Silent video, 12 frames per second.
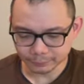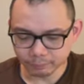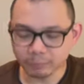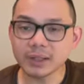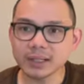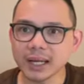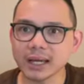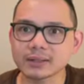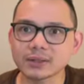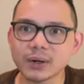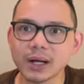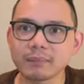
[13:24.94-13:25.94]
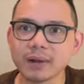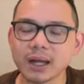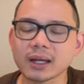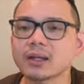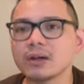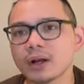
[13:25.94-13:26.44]
But yeah, so I'm
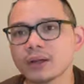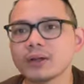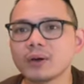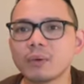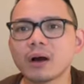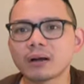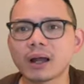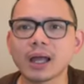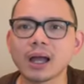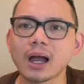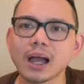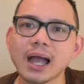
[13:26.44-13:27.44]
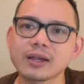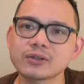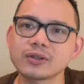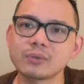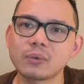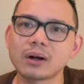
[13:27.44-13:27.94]
like, you know what? I
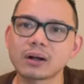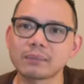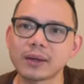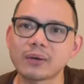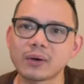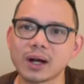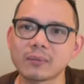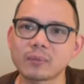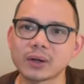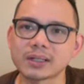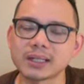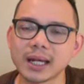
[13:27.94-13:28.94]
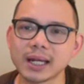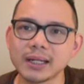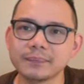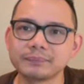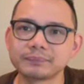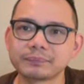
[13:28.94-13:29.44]
actually want a pedal harp one day.
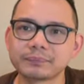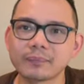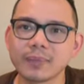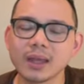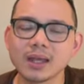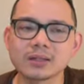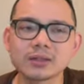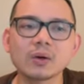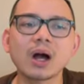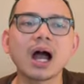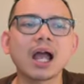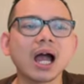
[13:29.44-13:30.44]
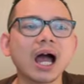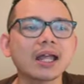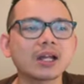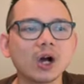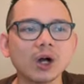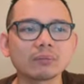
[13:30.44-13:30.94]
So I
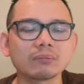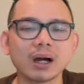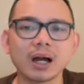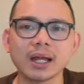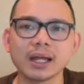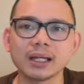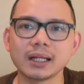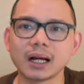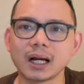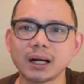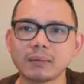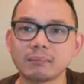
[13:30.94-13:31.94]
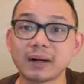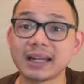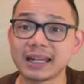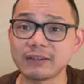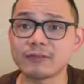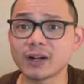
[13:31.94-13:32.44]
got my my
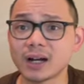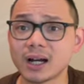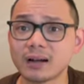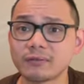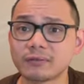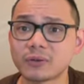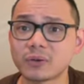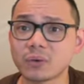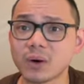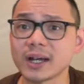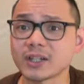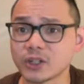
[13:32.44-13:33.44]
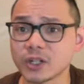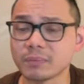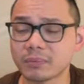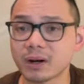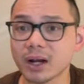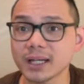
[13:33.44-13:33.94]
lever harp for quite a cheap
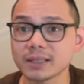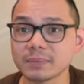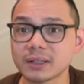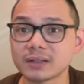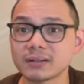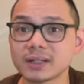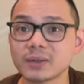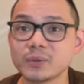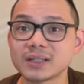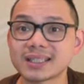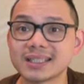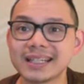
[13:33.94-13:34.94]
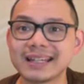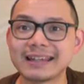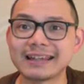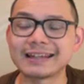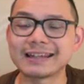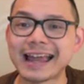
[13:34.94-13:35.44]
price, because it was sitting
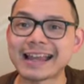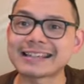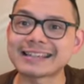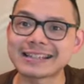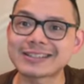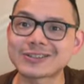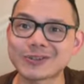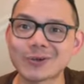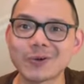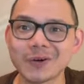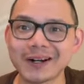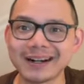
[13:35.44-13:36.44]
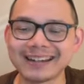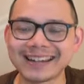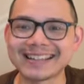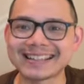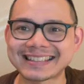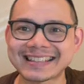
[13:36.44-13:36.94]
in an antique store
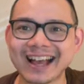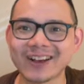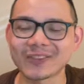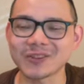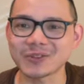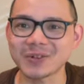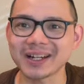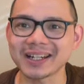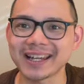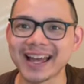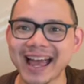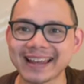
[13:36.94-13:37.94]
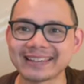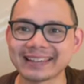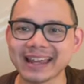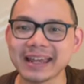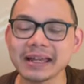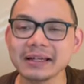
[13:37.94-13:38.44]
in South Australia,
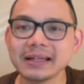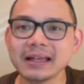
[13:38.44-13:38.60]
Adelaide.